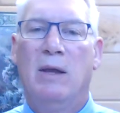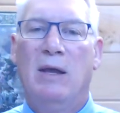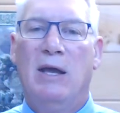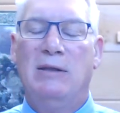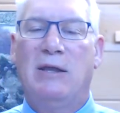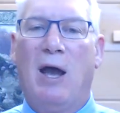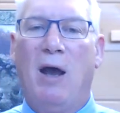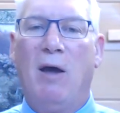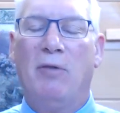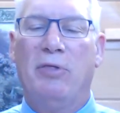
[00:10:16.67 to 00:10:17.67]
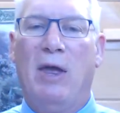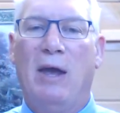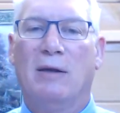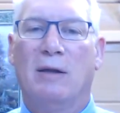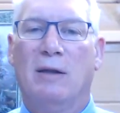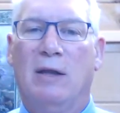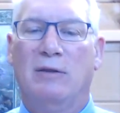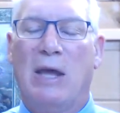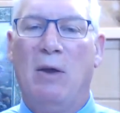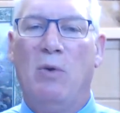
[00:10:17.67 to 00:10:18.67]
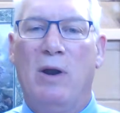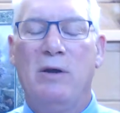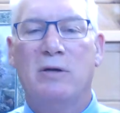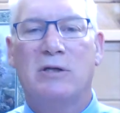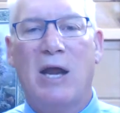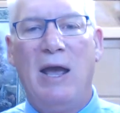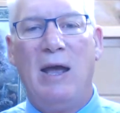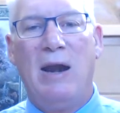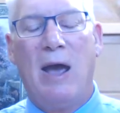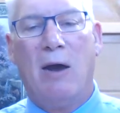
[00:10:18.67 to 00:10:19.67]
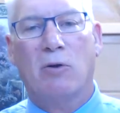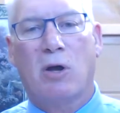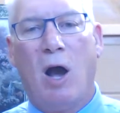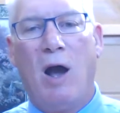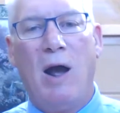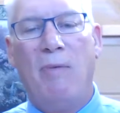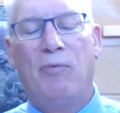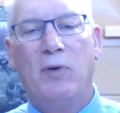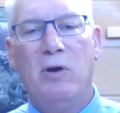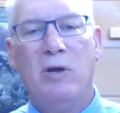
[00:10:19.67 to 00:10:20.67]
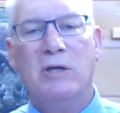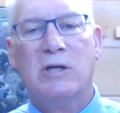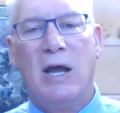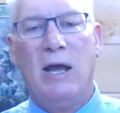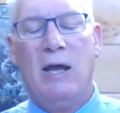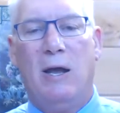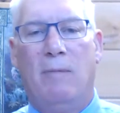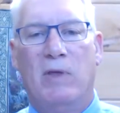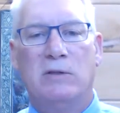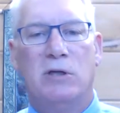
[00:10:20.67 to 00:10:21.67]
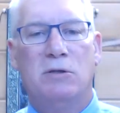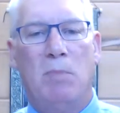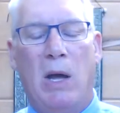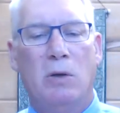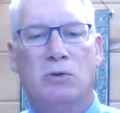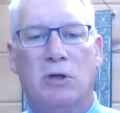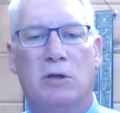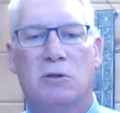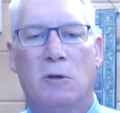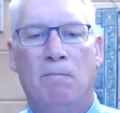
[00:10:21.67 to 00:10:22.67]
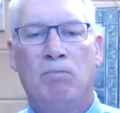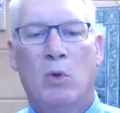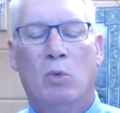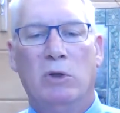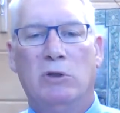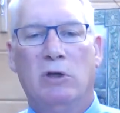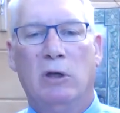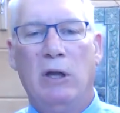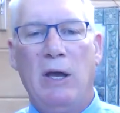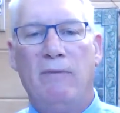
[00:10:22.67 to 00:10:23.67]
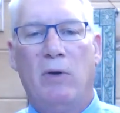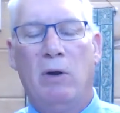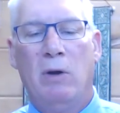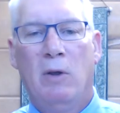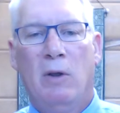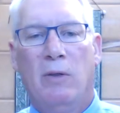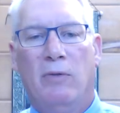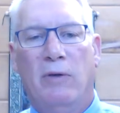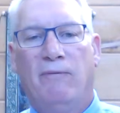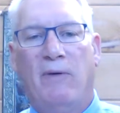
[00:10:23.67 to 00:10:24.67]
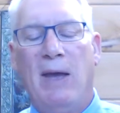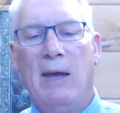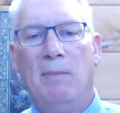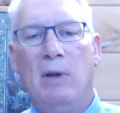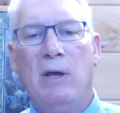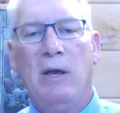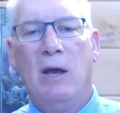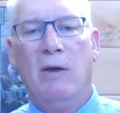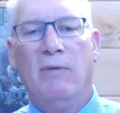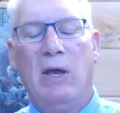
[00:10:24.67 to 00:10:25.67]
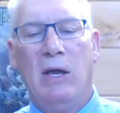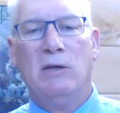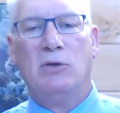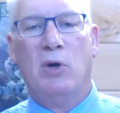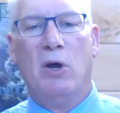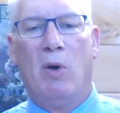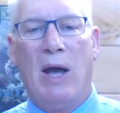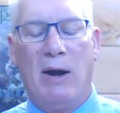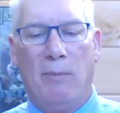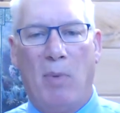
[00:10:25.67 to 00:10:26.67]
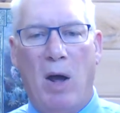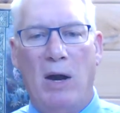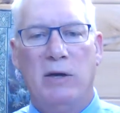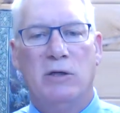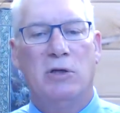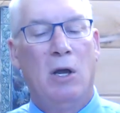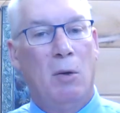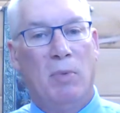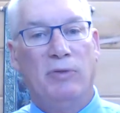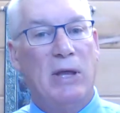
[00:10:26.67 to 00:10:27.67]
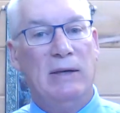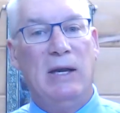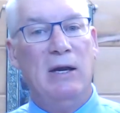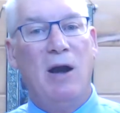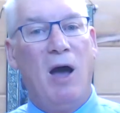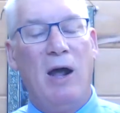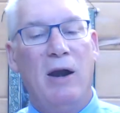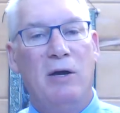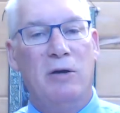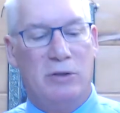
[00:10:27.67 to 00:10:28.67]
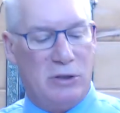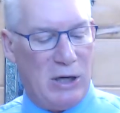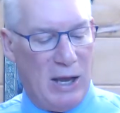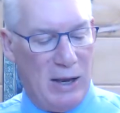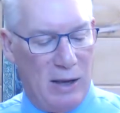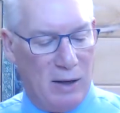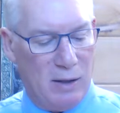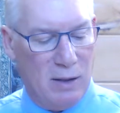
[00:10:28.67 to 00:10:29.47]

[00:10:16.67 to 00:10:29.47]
He thought that that they would understand how God, through his hand, this is Moses, would deliver the family of Israel out of bondage, but they did not understand.